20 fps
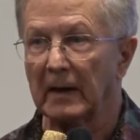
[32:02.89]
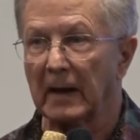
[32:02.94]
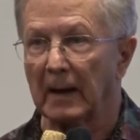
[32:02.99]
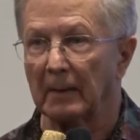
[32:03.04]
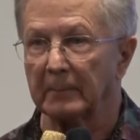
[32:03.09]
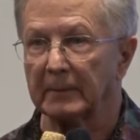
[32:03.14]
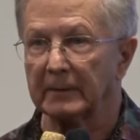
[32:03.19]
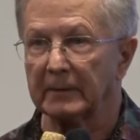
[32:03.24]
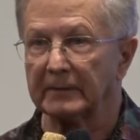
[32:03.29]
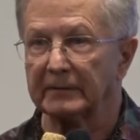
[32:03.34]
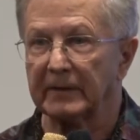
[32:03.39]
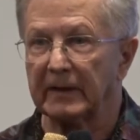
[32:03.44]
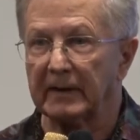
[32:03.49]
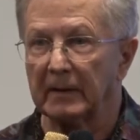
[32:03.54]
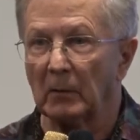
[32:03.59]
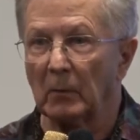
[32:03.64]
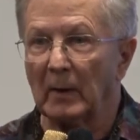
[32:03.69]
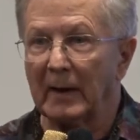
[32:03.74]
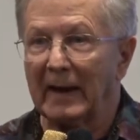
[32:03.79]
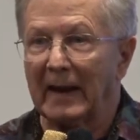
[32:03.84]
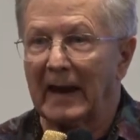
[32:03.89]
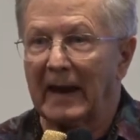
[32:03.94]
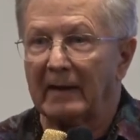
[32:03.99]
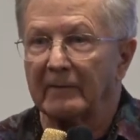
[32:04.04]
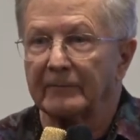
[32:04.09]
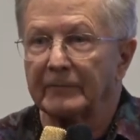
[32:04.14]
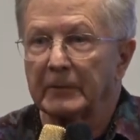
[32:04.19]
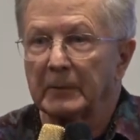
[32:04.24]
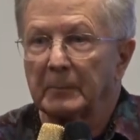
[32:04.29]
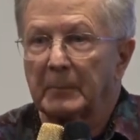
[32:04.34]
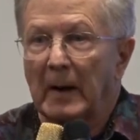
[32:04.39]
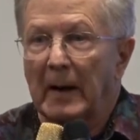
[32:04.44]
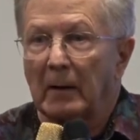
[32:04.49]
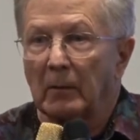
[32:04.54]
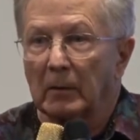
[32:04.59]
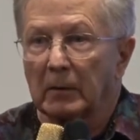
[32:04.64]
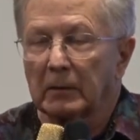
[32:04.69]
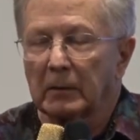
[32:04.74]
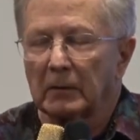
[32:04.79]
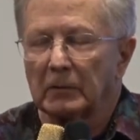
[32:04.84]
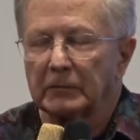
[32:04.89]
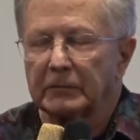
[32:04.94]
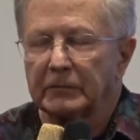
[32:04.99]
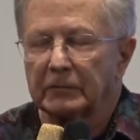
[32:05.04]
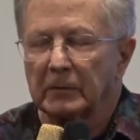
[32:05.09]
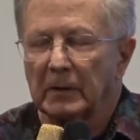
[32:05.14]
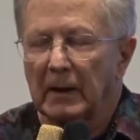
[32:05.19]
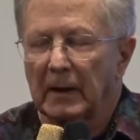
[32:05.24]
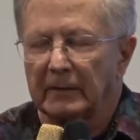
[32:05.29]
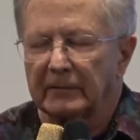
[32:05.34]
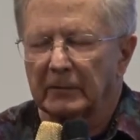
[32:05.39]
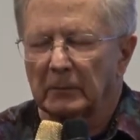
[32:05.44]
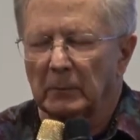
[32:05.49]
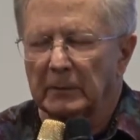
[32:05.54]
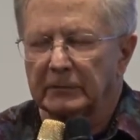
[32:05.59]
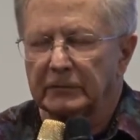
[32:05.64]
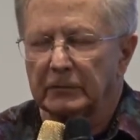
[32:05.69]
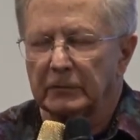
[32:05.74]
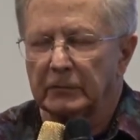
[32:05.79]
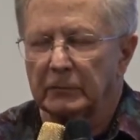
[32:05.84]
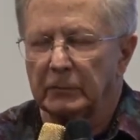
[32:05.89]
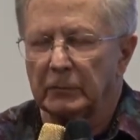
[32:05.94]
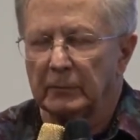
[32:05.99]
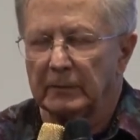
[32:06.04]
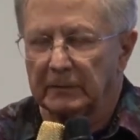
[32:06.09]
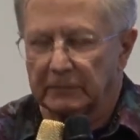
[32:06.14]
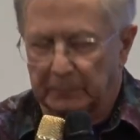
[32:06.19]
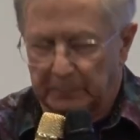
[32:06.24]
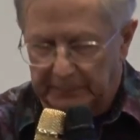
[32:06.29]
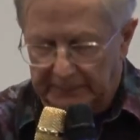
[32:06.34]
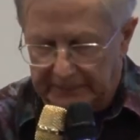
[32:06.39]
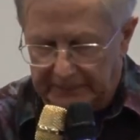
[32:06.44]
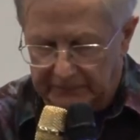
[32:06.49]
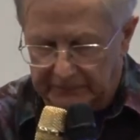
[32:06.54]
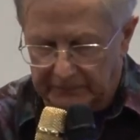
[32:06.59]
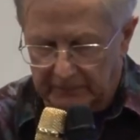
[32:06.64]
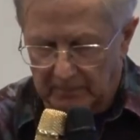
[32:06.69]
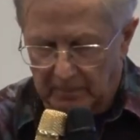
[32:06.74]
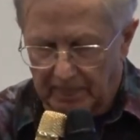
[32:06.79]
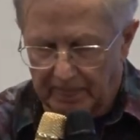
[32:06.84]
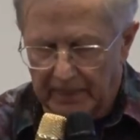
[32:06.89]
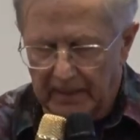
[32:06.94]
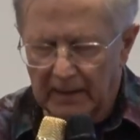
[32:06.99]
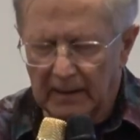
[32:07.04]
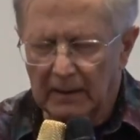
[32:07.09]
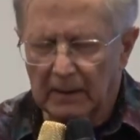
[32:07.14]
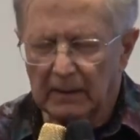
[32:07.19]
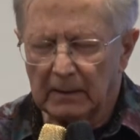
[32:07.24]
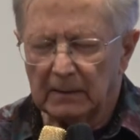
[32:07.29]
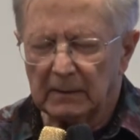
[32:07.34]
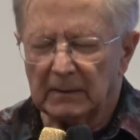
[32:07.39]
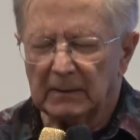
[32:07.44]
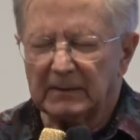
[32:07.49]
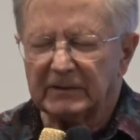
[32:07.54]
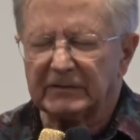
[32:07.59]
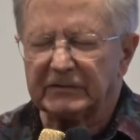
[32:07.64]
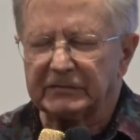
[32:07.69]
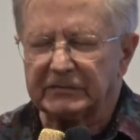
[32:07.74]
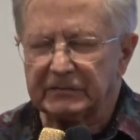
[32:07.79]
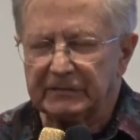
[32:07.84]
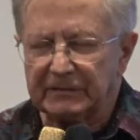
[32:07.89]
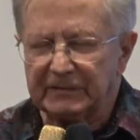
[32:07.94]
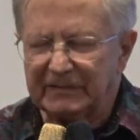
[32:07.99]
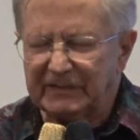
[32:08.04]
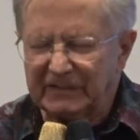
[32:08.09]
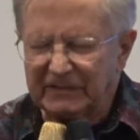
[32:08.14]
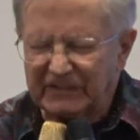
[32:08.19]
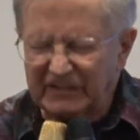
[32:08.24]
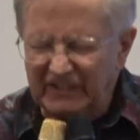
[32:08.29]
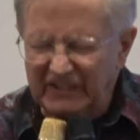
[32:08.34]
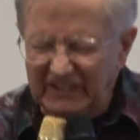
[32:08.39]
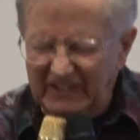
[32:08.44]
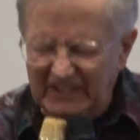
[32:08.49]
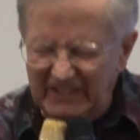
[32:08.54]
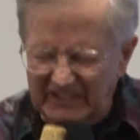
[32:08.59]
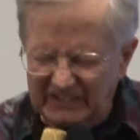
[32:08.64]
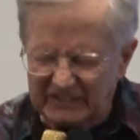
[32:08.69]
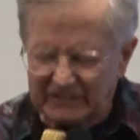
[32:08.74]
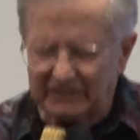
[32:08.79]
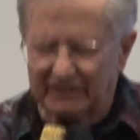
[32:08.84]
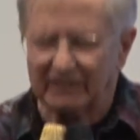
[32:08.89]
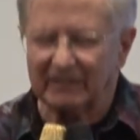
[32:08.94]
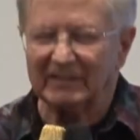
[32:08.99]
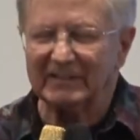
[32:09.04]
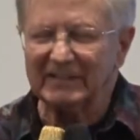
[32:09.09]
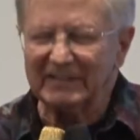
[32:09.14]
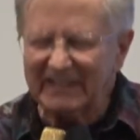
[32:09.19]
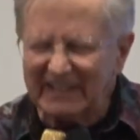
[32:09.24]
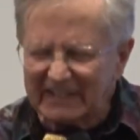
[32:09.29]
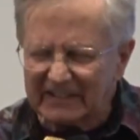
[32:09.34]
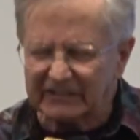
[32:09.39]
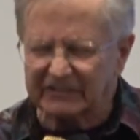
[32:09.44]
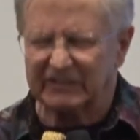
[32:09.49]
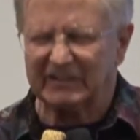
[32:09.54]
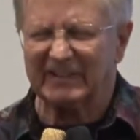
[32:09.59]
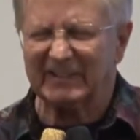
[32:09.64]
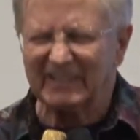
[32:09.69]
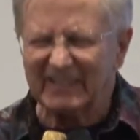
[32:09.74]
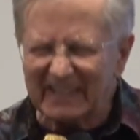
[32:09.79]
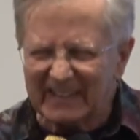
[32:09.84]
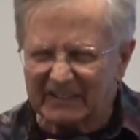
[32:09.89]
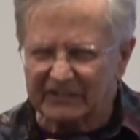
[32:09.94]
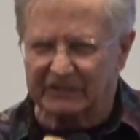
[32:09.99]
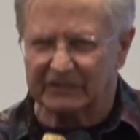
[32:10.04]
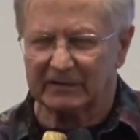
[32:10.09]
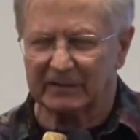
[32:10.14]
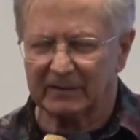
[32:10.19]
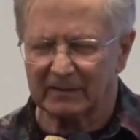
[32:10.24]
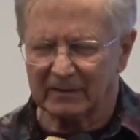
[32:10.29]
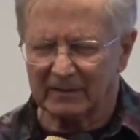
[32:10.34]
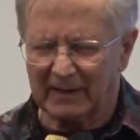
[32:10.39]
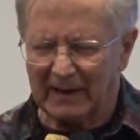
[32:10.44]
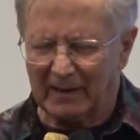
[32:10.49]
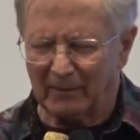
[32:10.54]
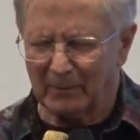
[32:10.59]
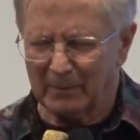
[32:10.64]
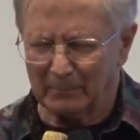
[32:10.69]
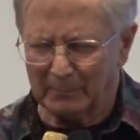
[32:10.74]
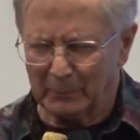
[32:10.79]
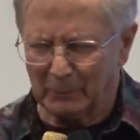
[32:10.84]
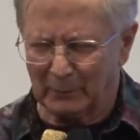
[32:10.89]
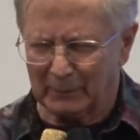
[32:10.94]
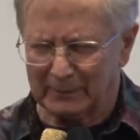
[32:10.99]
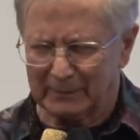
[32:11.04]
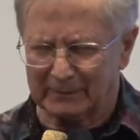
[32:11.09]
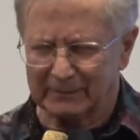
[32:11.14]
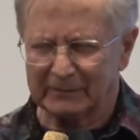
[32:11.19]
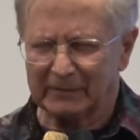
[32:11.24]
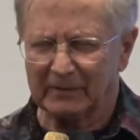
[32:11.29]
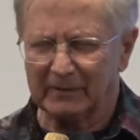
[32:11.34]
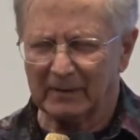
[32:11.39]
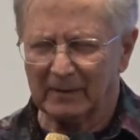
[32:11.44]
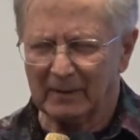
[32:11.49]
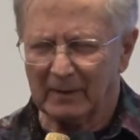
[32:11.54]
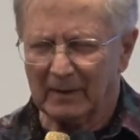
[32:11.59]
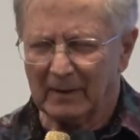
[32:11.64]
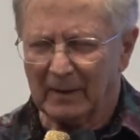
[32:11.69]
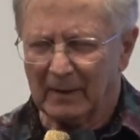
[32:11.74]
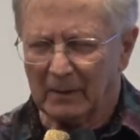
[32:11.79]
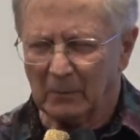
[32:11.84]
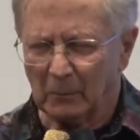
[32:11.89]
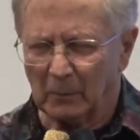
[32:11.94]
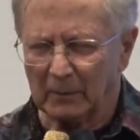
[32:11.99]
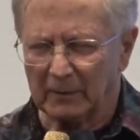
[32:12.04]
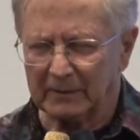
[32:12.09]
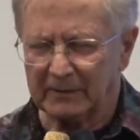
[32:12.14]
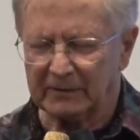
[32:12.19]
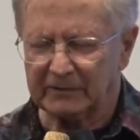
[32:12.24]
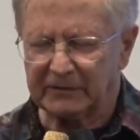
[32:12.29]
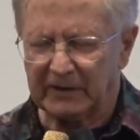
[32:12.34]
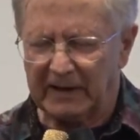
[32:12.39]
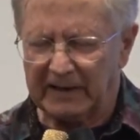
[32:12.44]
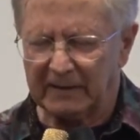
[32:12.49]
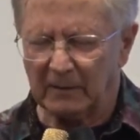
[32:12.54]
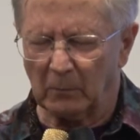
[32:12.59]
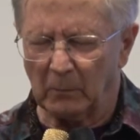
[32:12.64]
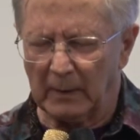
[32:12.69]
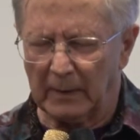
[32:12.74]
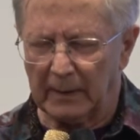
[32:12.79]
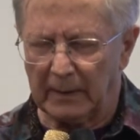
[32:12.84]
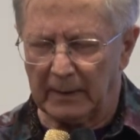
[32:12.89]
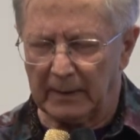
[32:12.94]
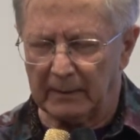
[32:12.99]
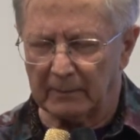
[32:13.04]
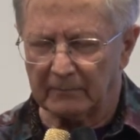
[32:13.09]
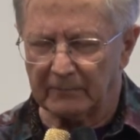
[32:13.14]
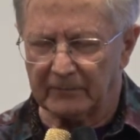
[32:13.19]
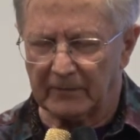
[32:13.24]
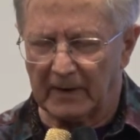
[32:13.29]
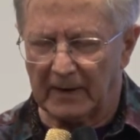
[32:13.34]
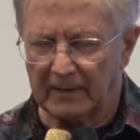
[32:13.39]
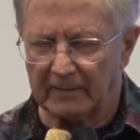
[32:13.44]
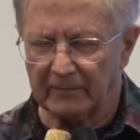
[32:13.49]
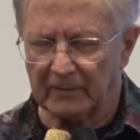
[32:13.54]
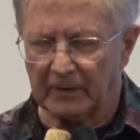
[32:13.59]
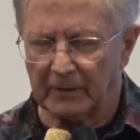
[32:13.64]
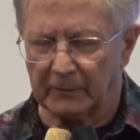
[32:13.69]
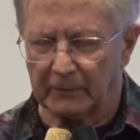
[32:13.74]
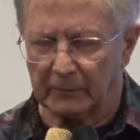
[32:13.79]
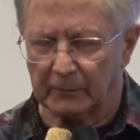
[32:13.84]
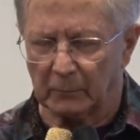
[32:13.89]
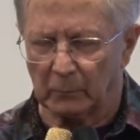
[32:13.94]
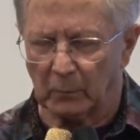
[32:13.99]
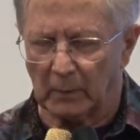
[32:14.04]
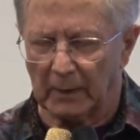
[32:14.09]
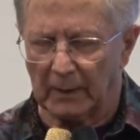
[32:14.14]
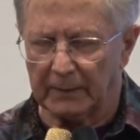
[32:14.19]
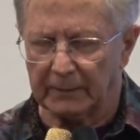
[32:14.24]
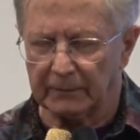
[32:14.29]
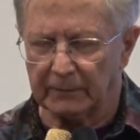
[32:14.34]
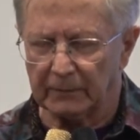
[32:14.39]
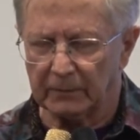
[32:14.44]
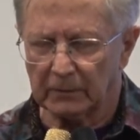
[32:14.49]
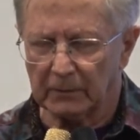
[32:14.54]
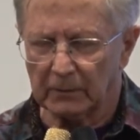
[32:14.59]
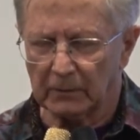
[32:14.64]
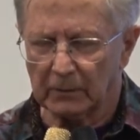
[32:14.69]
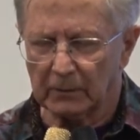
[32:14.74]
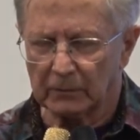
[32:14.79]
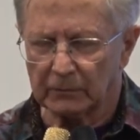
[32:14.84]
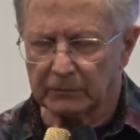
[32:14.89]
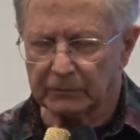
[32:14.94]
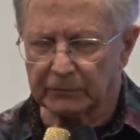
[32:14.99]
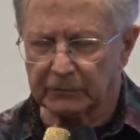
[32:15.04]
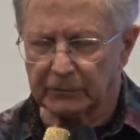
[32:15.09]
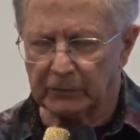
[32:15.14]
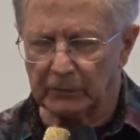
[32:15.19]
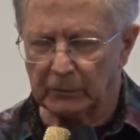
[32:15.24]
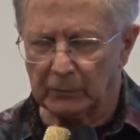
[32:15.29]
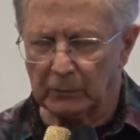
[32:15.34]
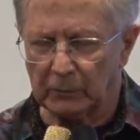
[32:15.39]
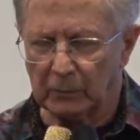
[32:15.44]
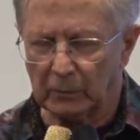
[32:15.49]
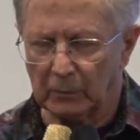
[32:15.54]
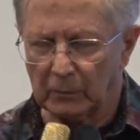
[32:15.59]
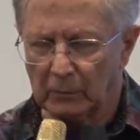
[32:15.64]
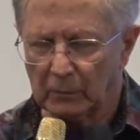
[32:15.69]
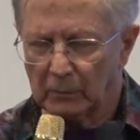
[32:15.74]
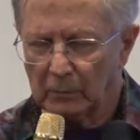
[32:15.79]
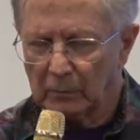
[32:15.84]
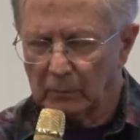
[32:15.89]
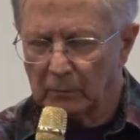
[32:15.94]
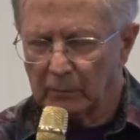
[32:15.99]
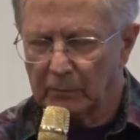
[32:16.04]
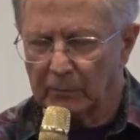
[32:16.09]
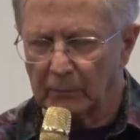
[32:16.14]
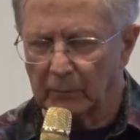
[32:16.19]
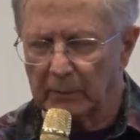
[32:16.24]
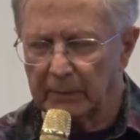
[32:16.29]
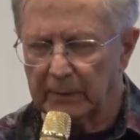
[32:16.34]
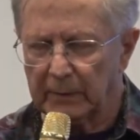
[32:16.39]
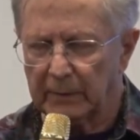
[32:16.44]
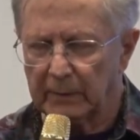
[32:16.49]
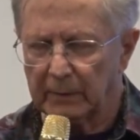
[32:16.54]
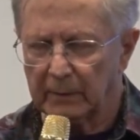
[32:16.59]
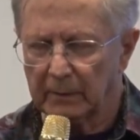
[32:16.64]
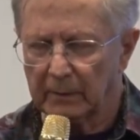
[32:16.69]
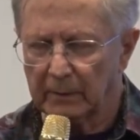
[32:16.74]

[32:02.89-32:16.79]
I'm going to take away half your power. Close your eyes. I want you to do this, please. Just listen. How important. We're going to take away 500. 1, 2, 3.